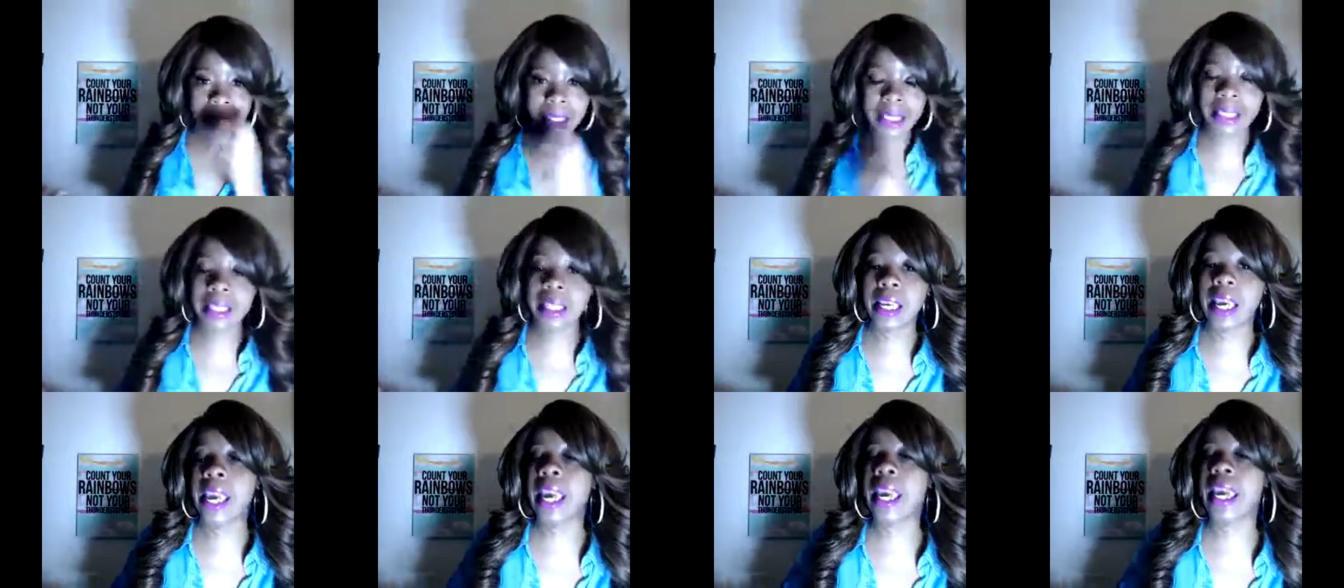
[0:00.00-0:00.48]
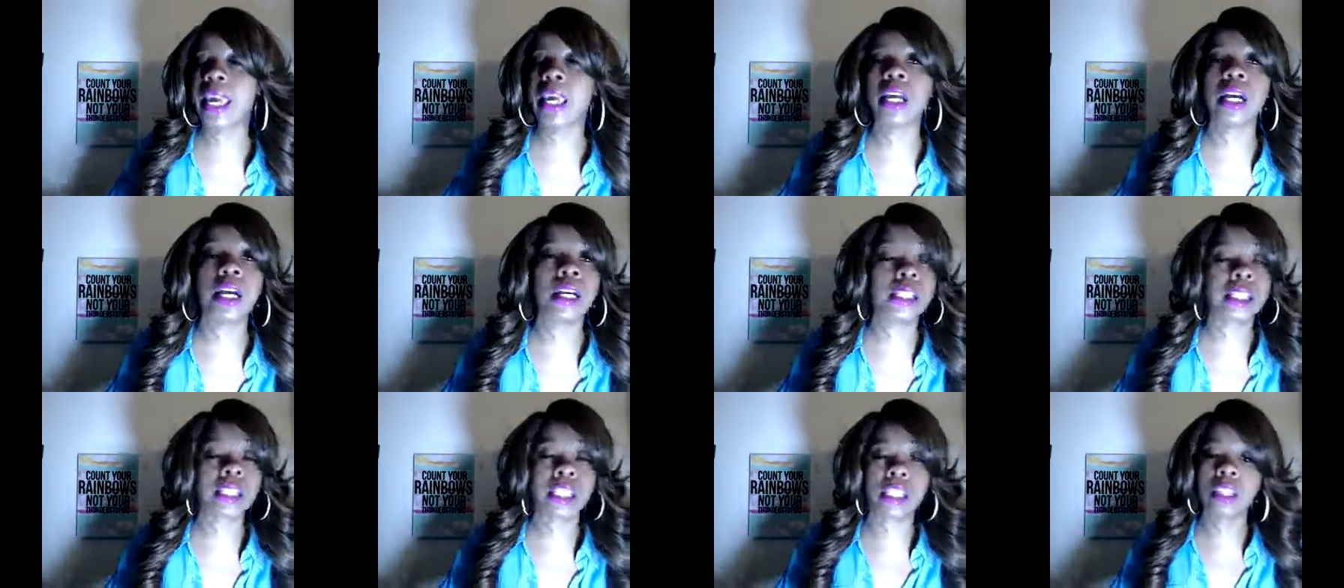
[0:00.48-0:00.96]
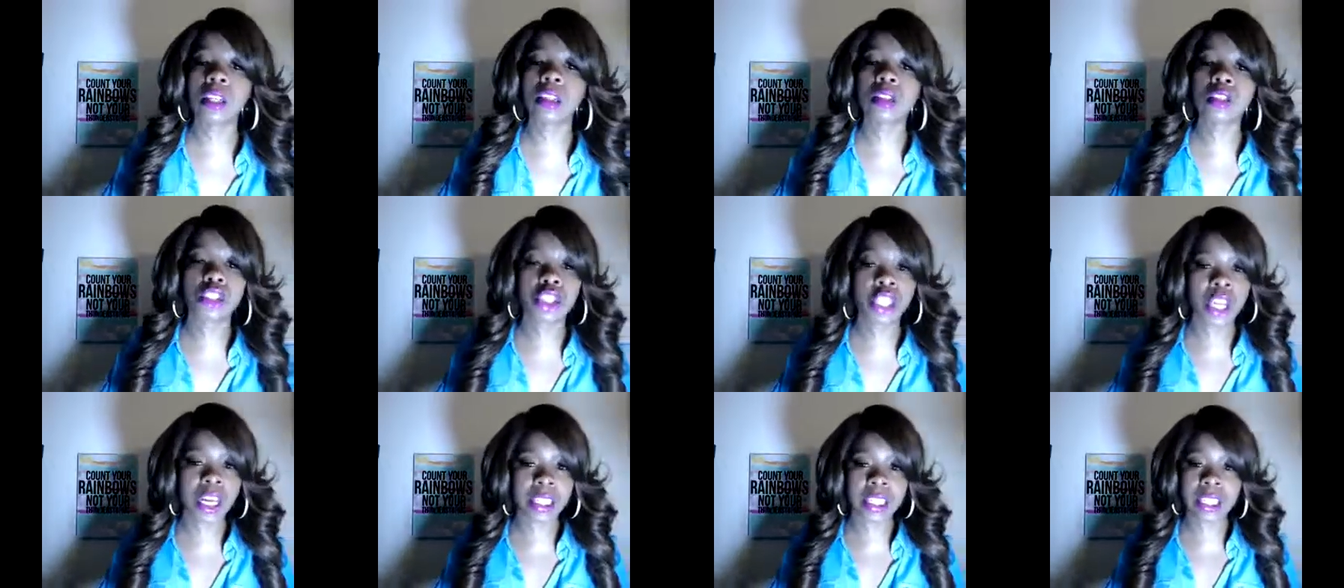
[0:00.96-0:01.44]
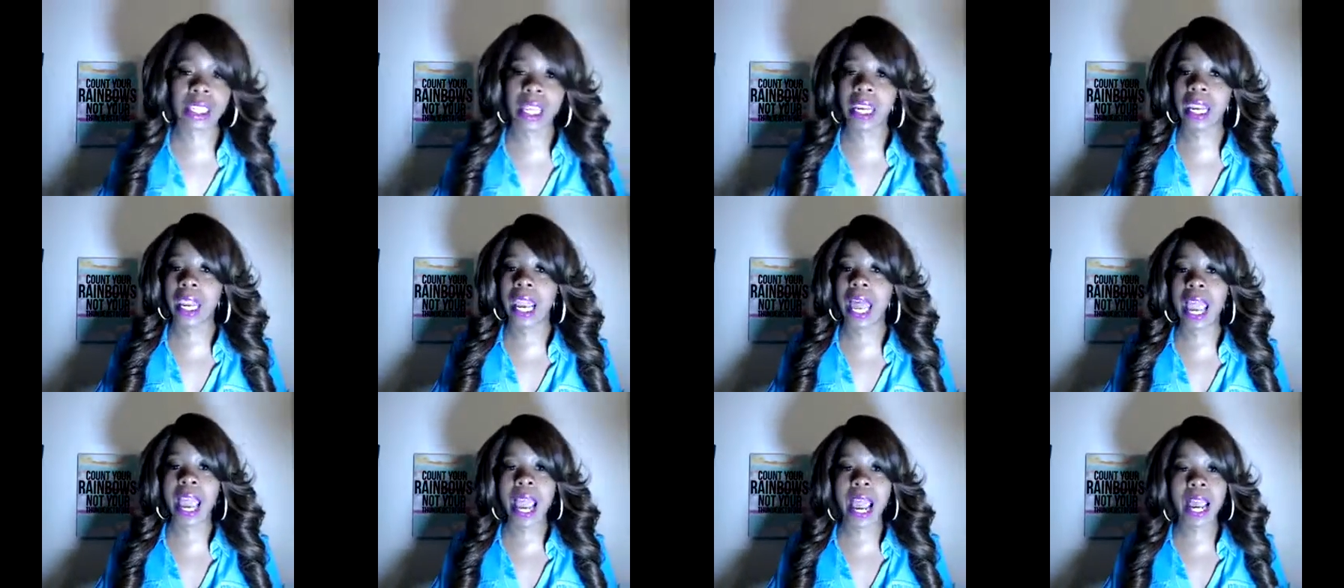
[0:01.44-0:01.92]
he just
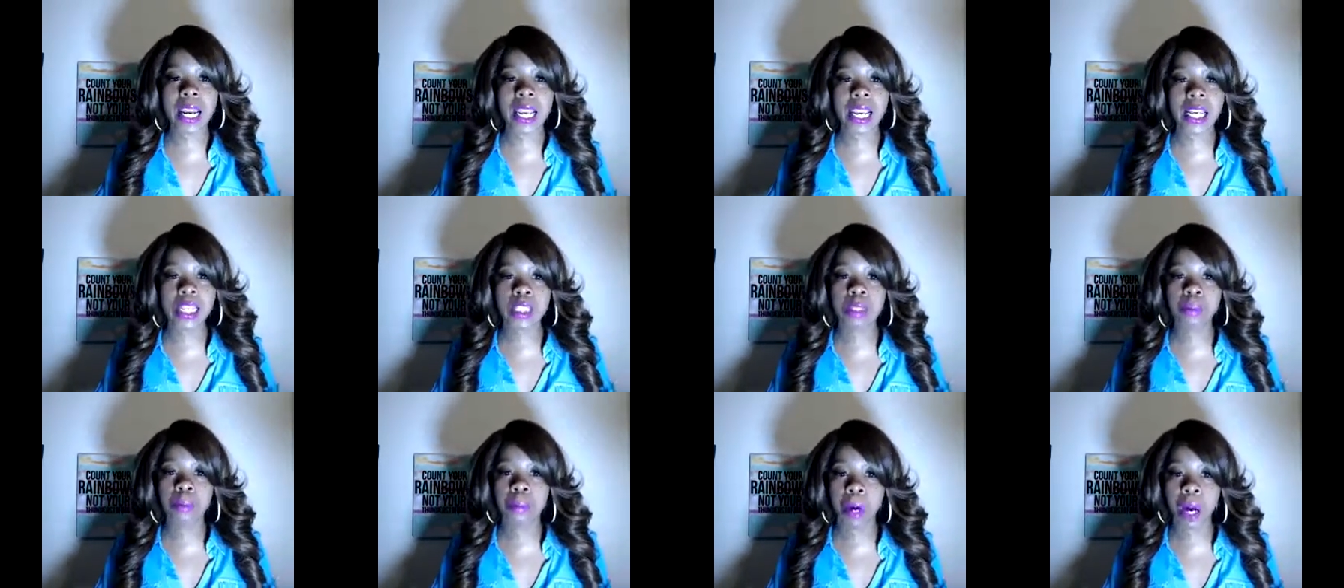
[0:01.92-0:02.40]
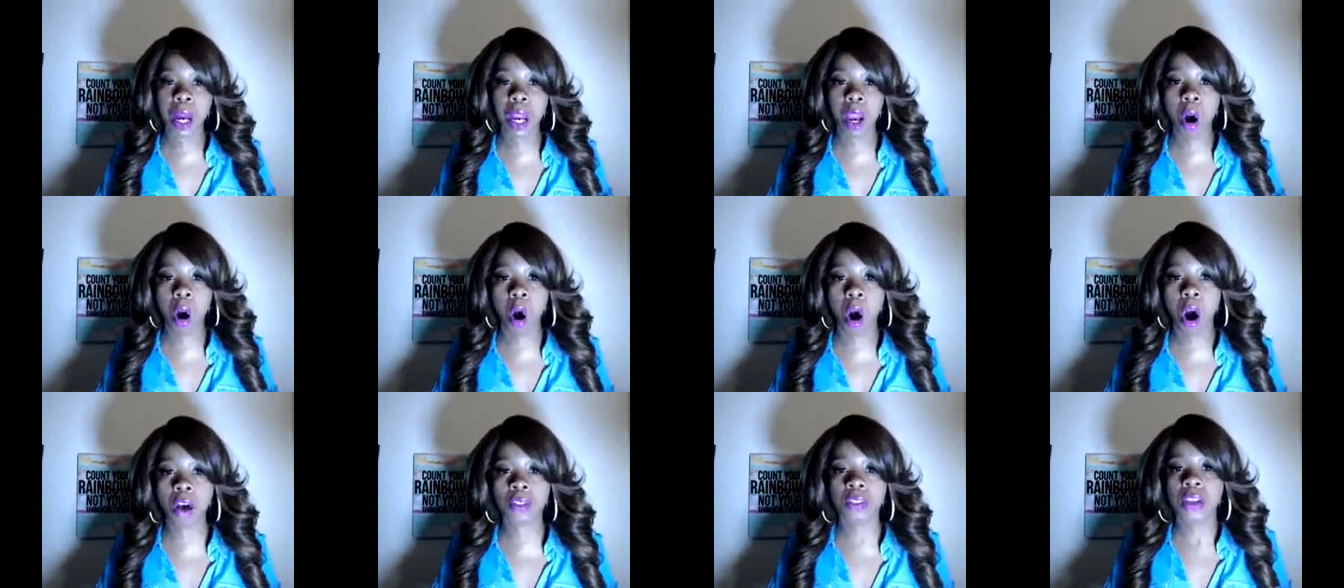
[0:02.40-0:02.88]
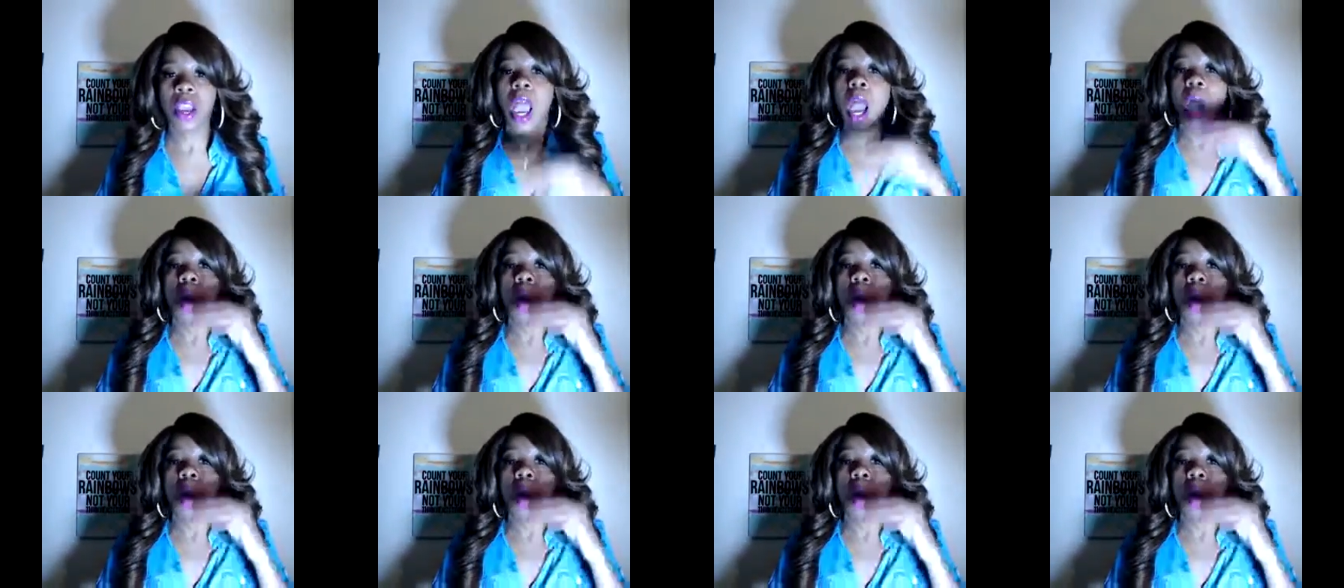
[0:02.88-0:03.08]
lying his butt off.